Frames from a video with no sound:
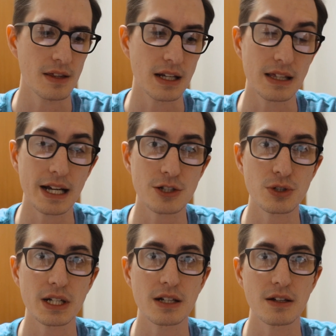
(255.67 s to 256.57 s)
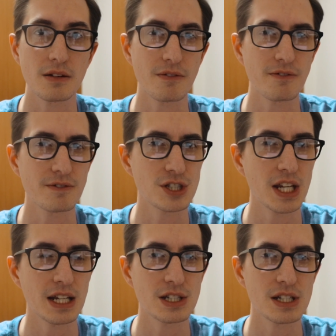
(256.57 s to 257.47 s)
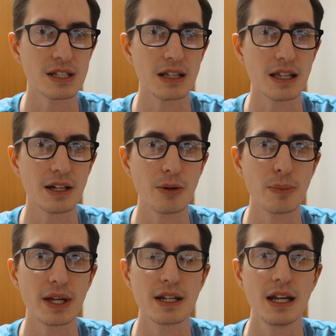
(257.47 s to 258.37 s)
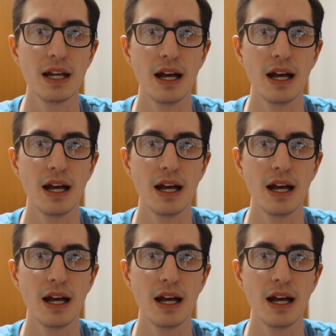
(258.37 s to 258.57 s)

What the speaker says: The electric changes a little bit.